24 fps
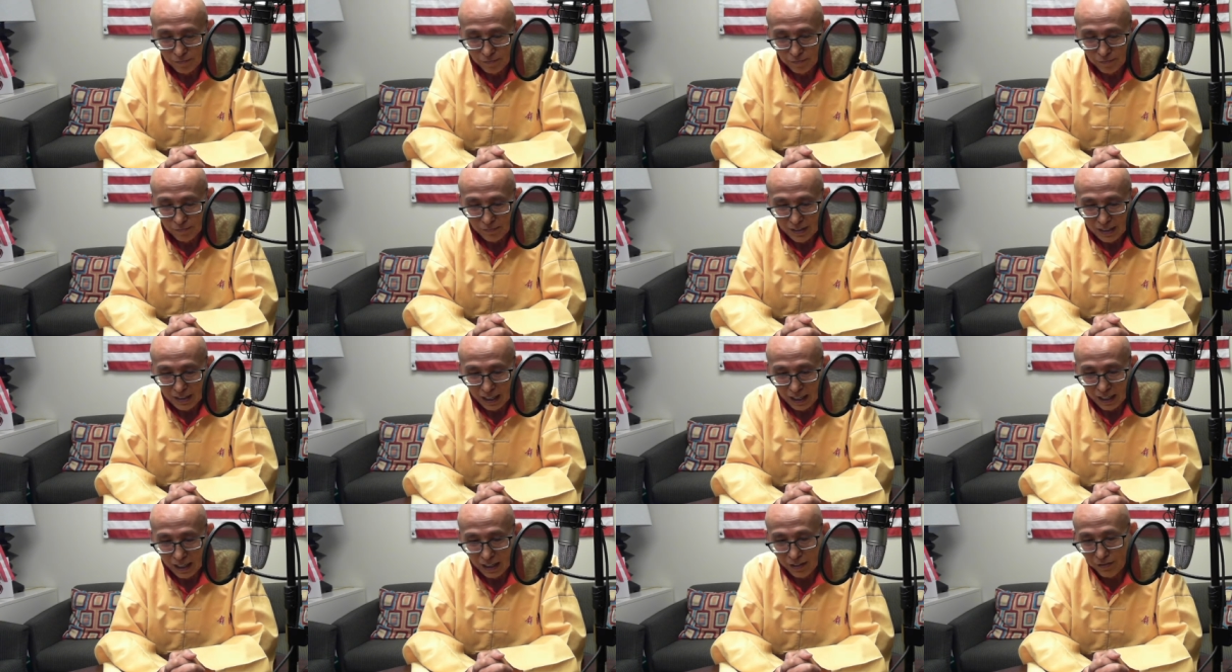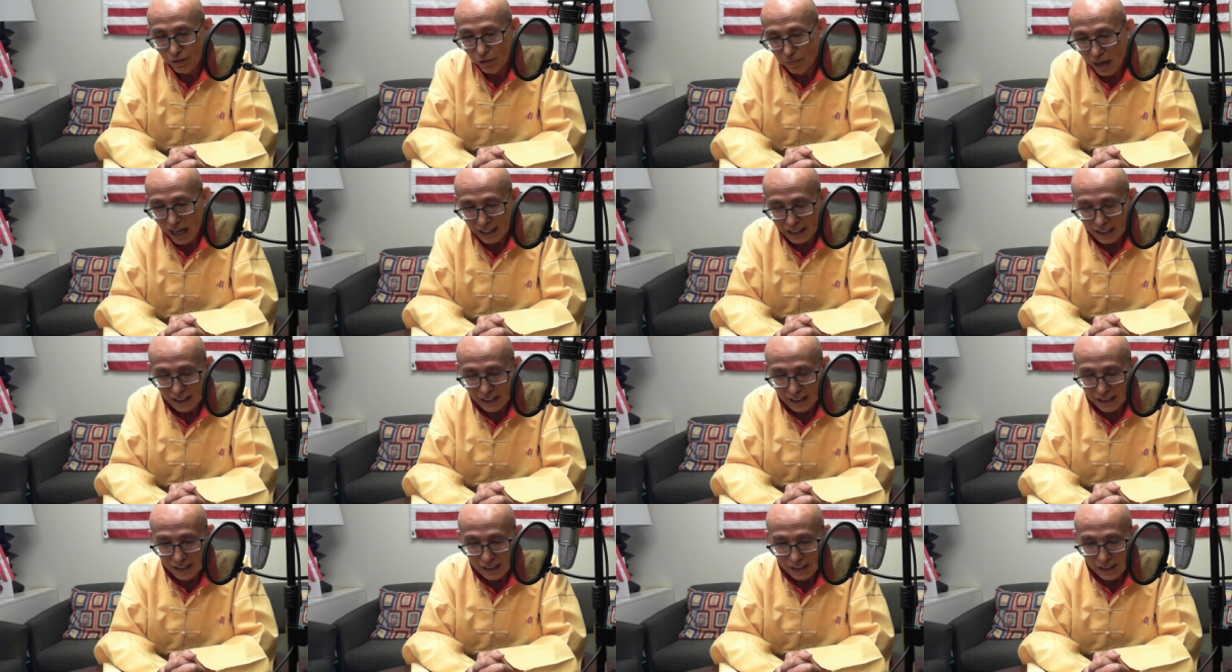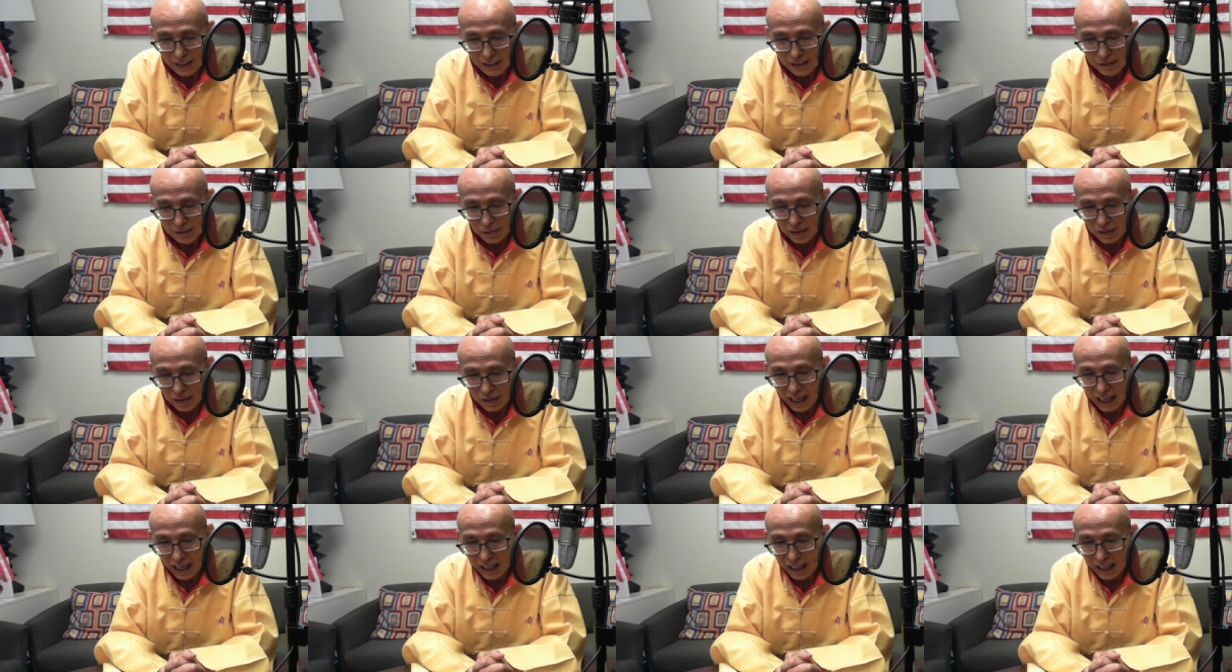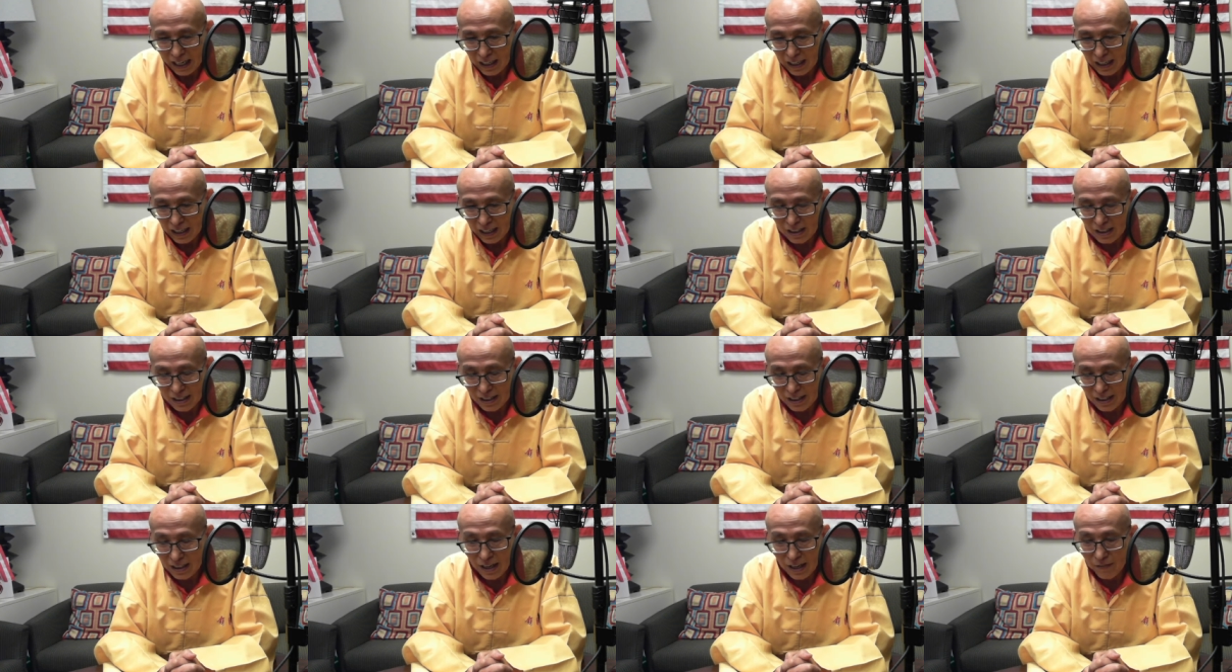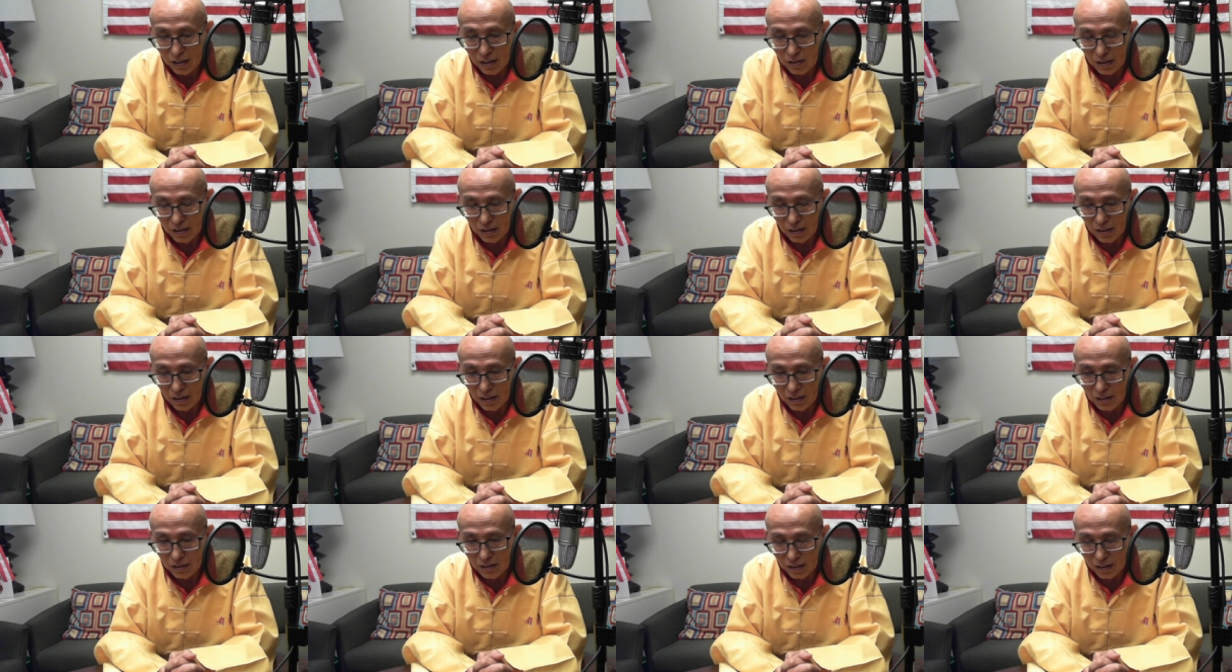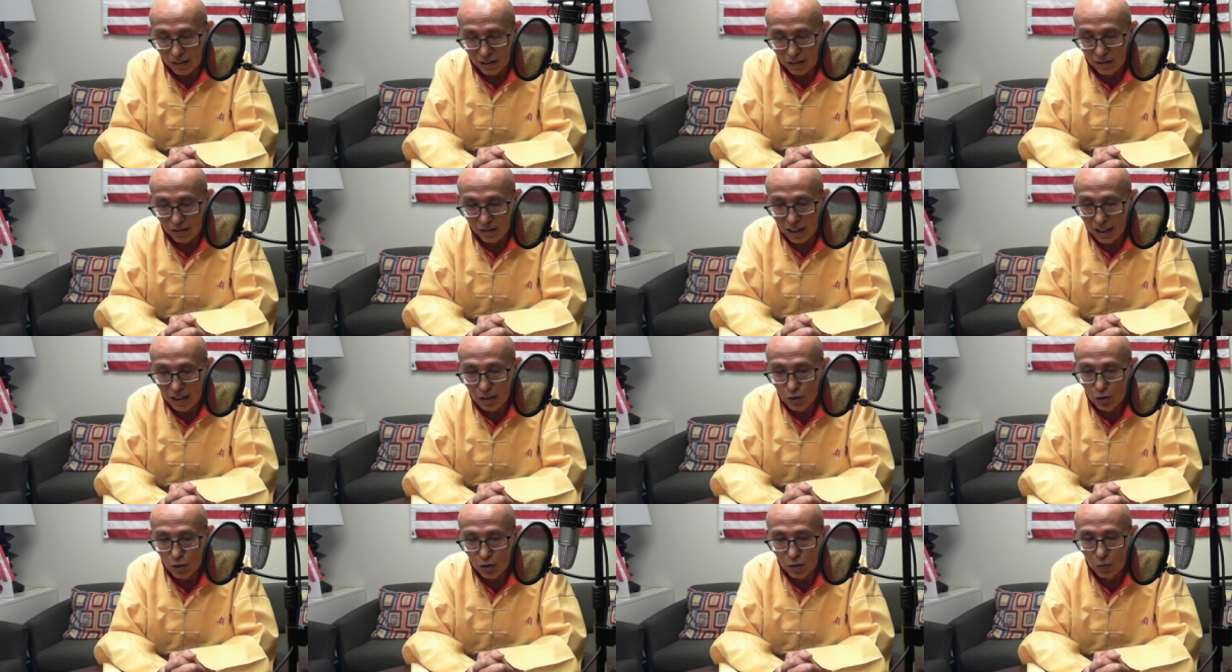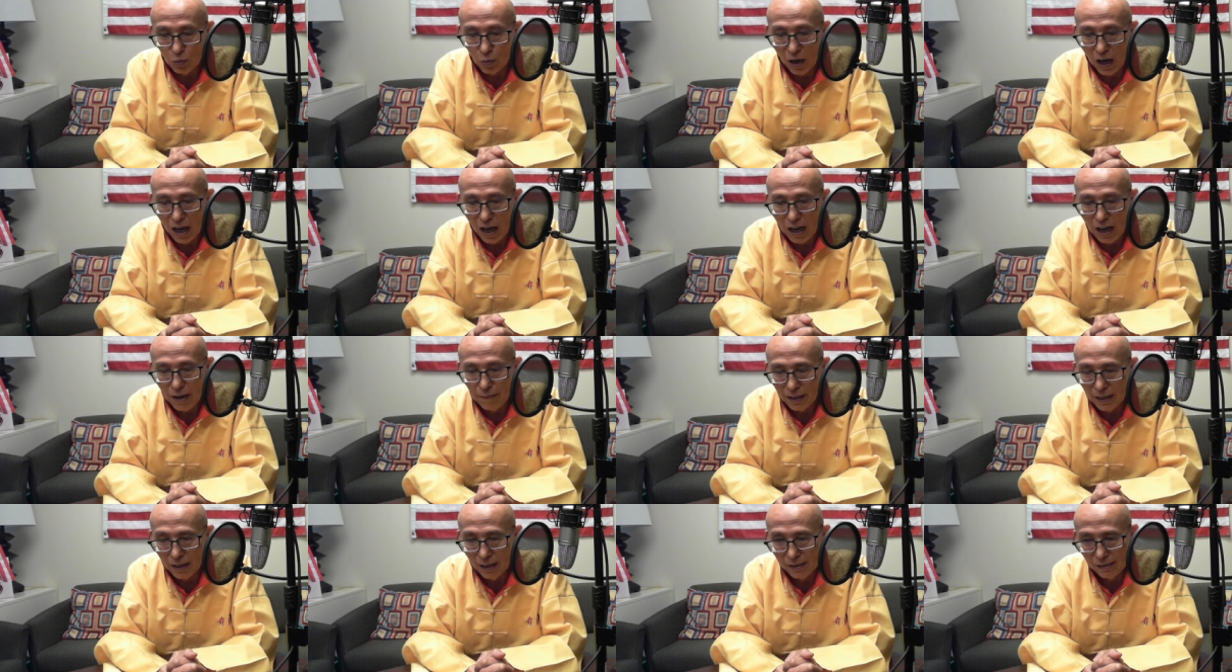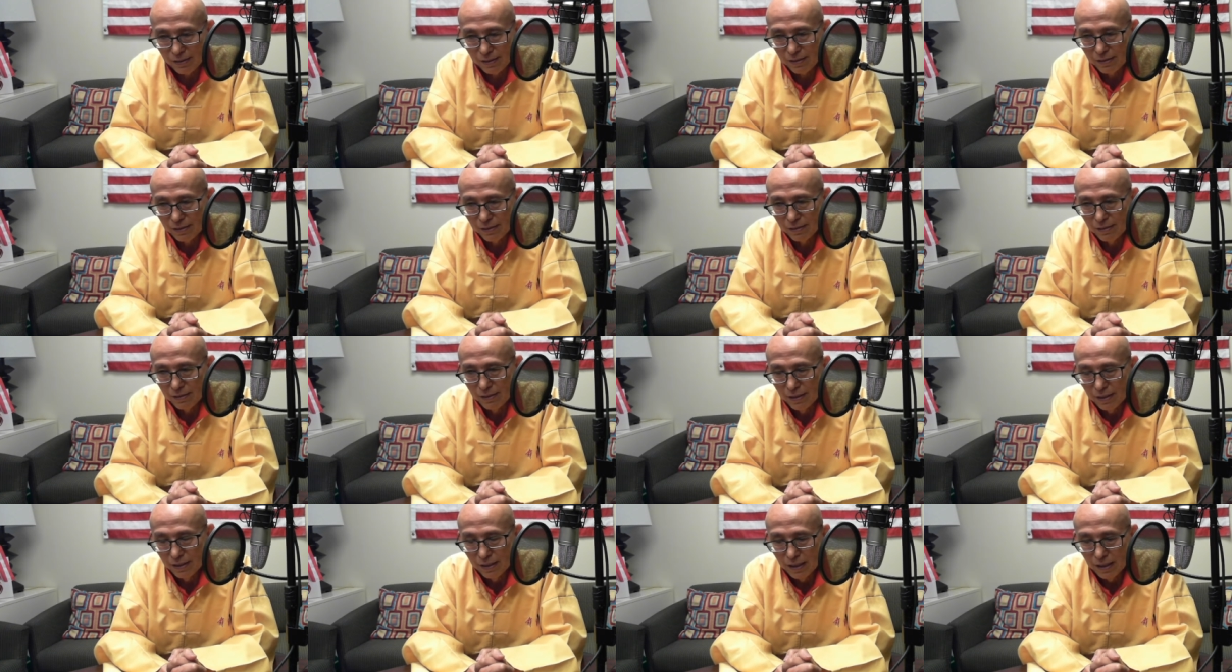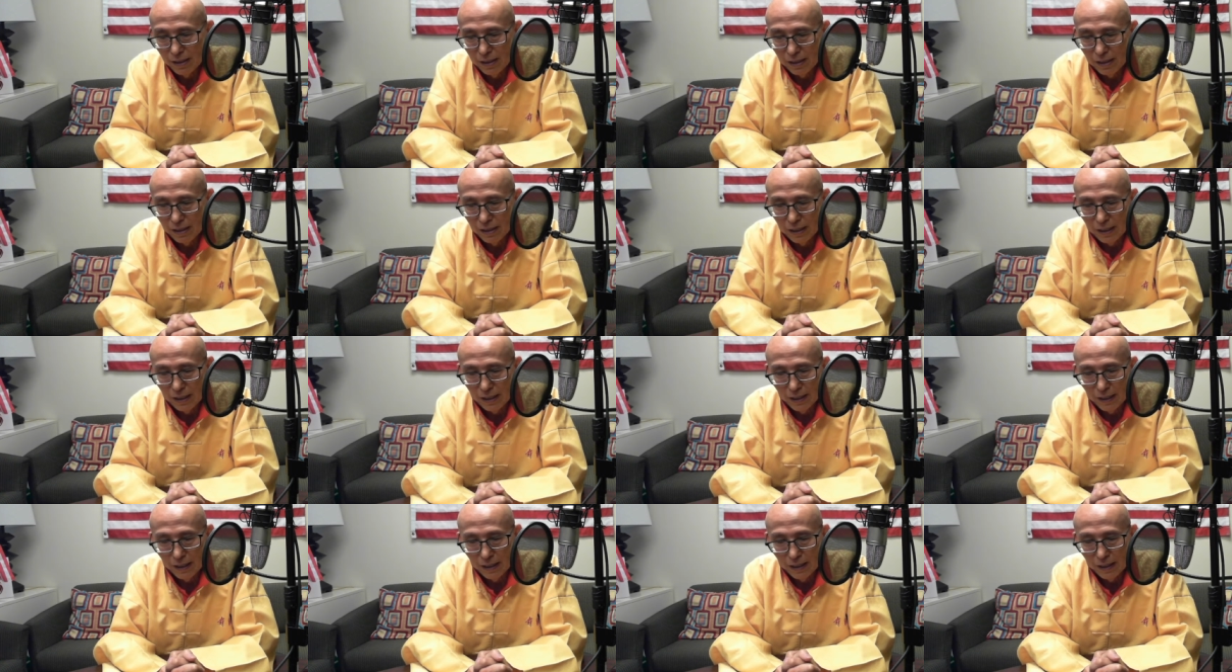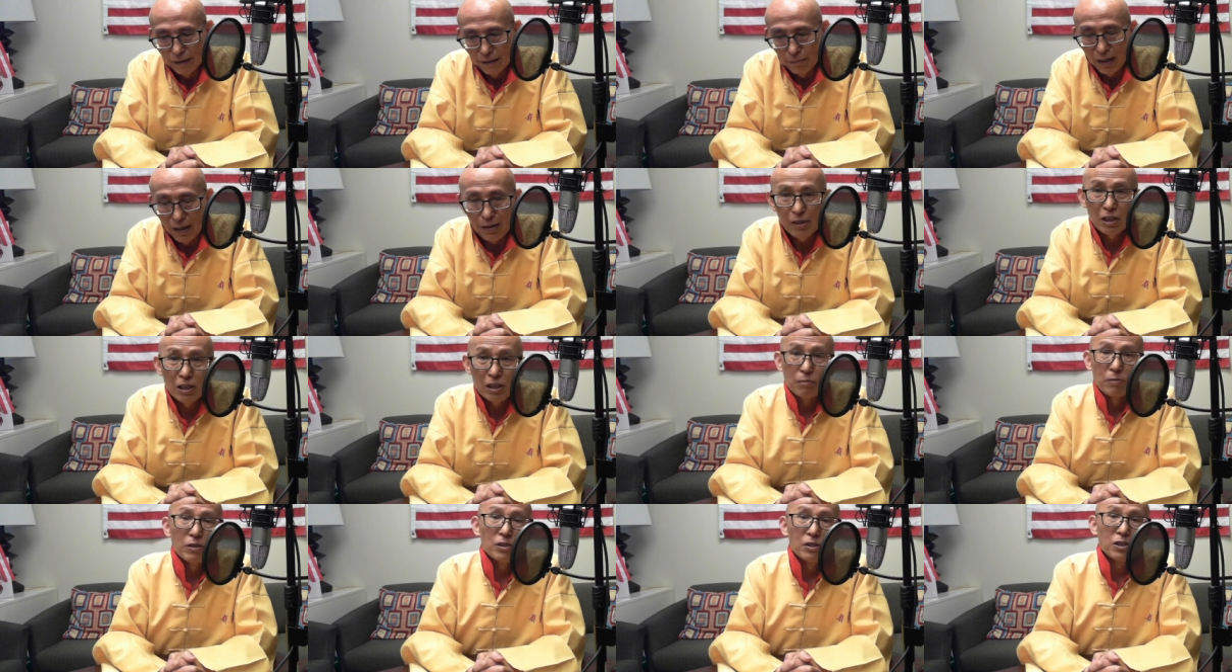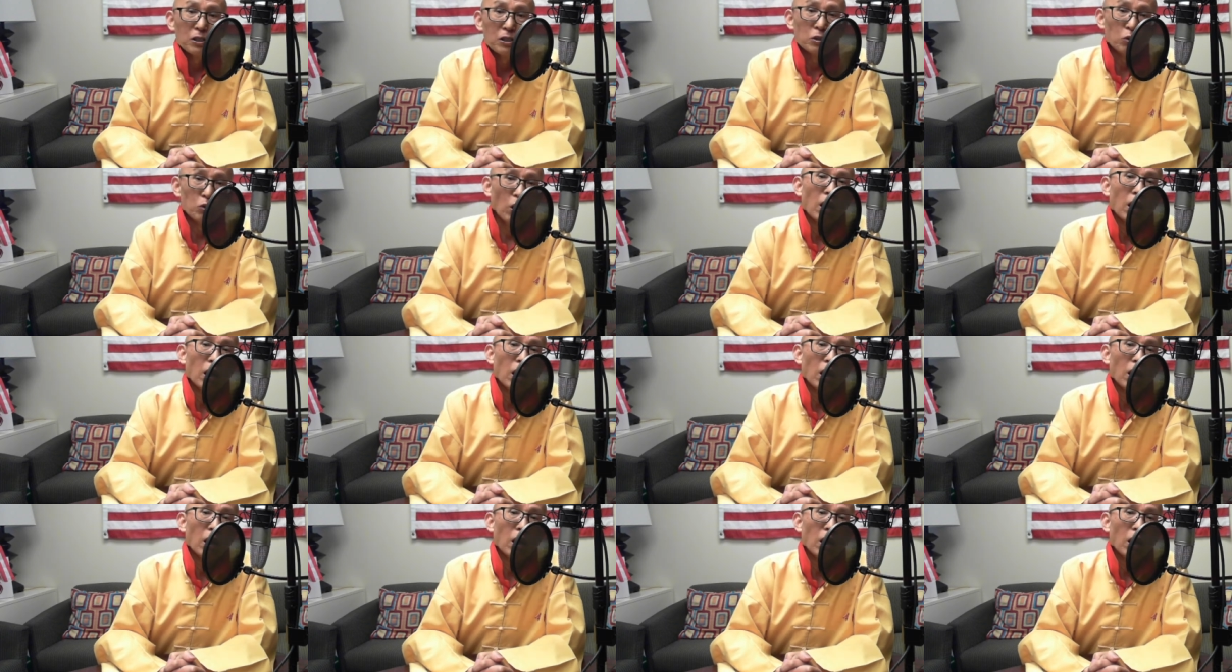I feel bad, but I did never got into the why, because my immune system is strong.